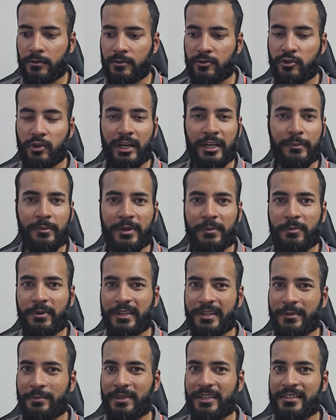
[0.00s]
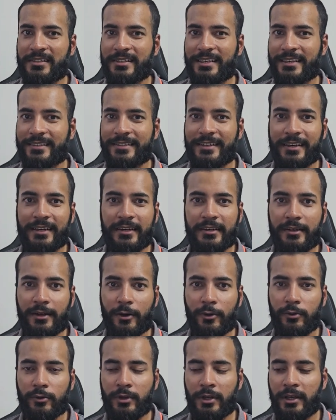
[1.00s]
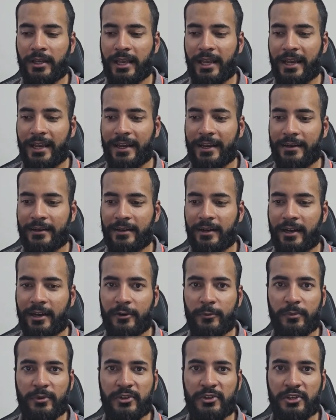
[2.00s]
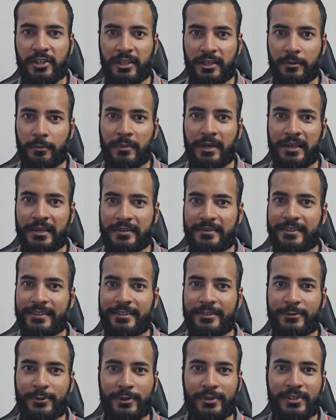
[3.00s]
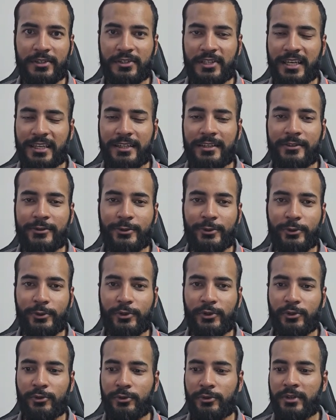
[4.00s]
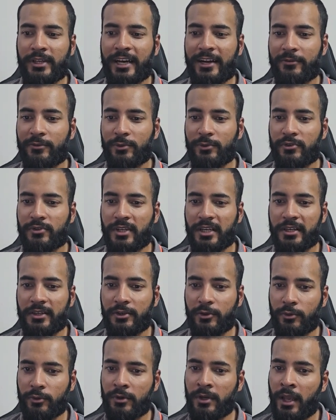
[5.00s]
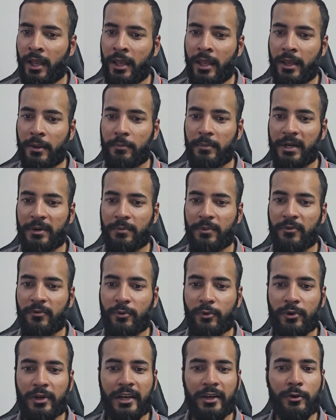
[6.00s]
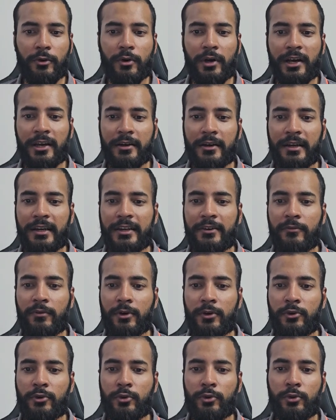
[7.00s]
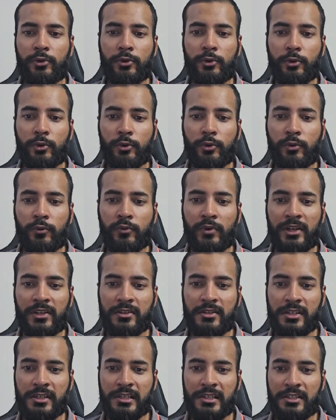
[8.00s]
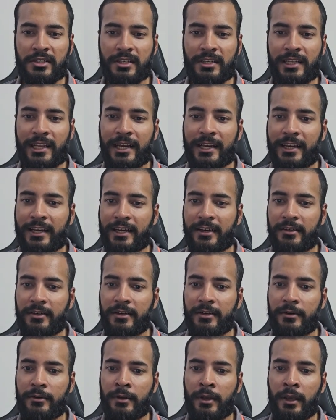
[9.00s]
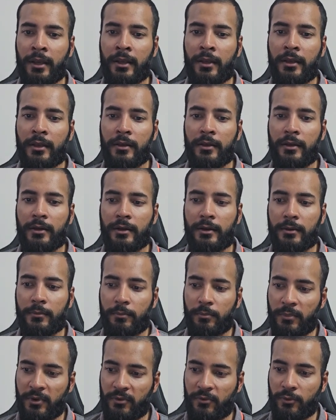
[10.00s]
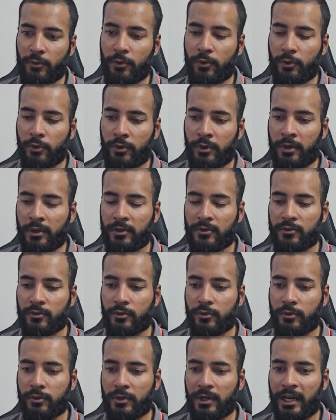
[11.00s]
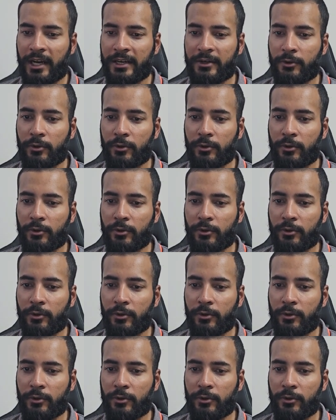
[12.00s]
So I'd be pretty much testing it out and I'll be sharing my results on the channel, so you'd have to stay tuned. But before I go, I really want to do one generation like I did before. So I